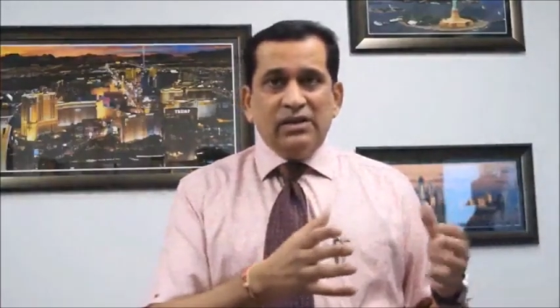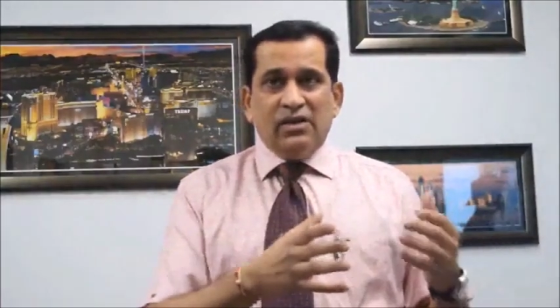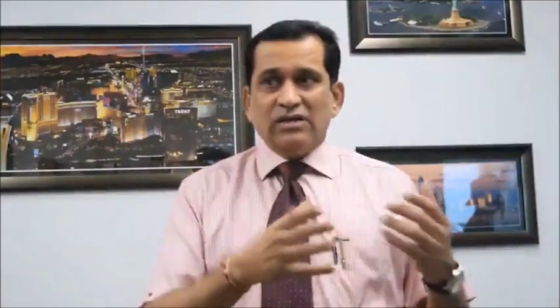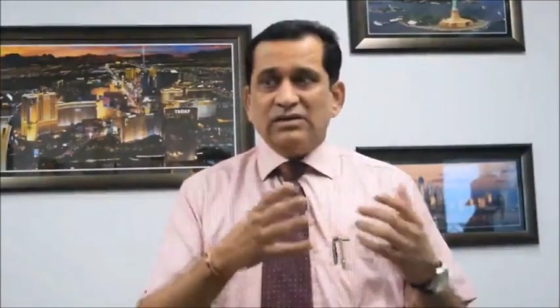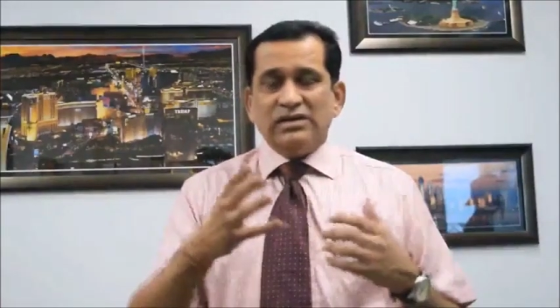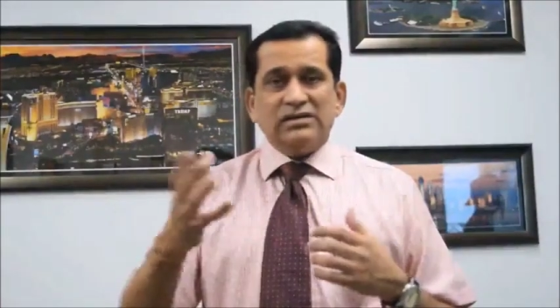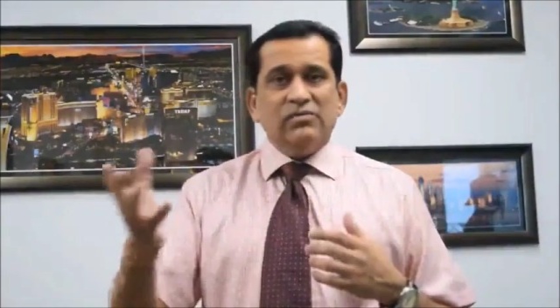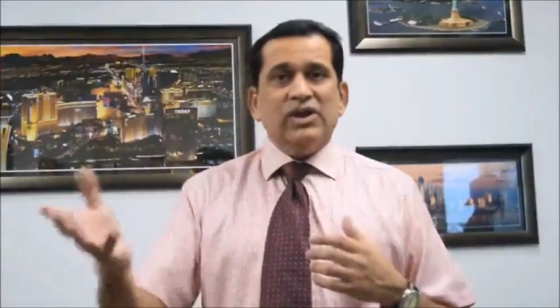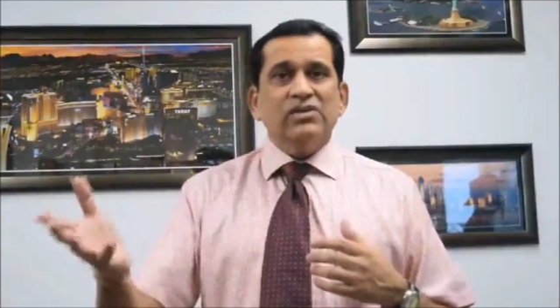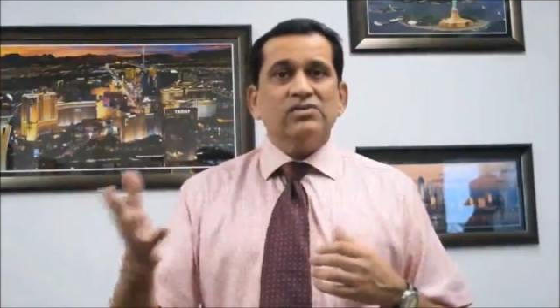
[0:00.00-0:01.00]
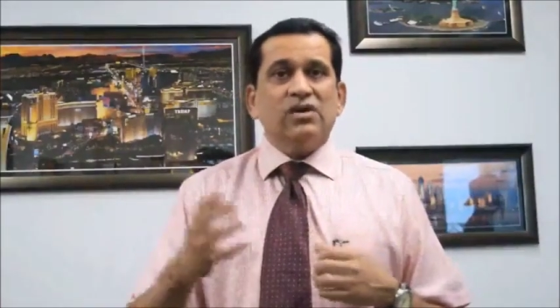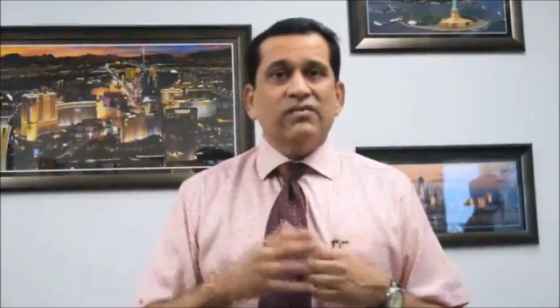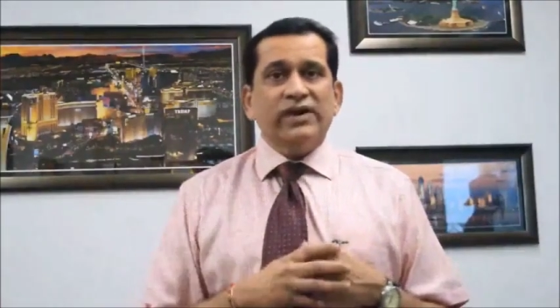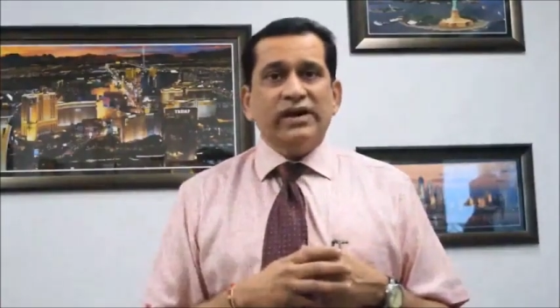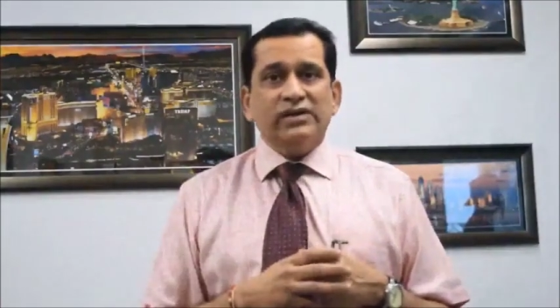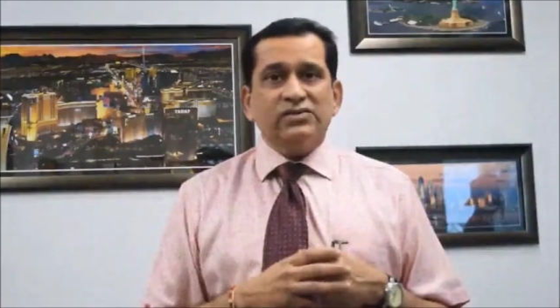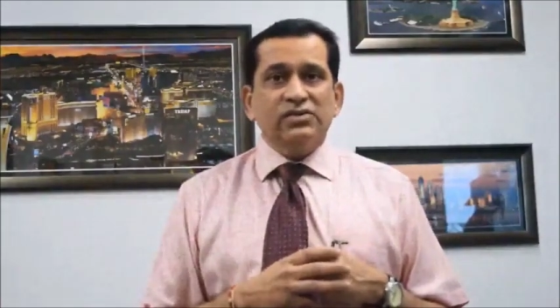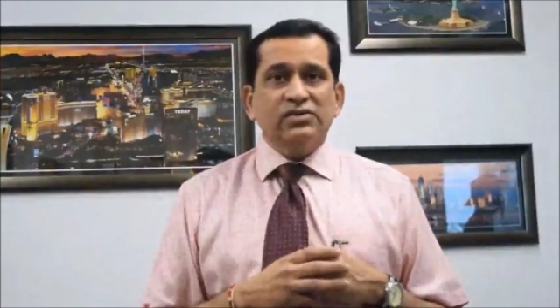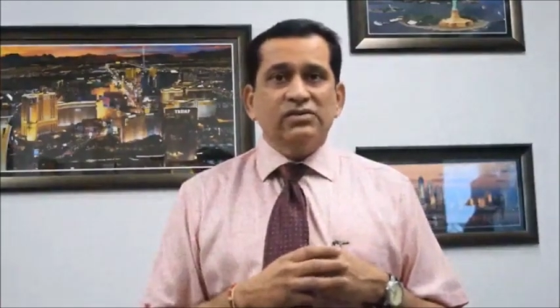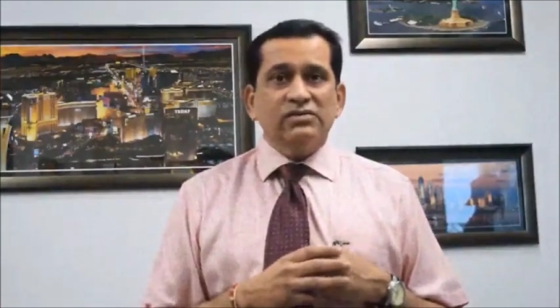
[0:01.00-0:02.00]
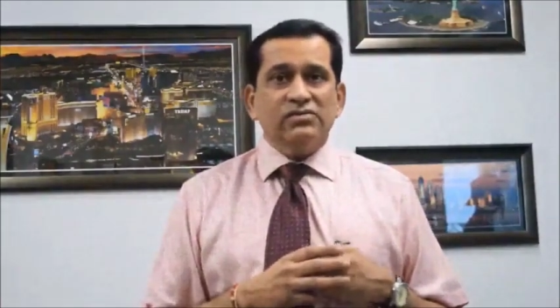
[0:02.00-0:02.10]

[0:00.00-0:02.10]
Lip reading: or there is somebody who is coughing next to you.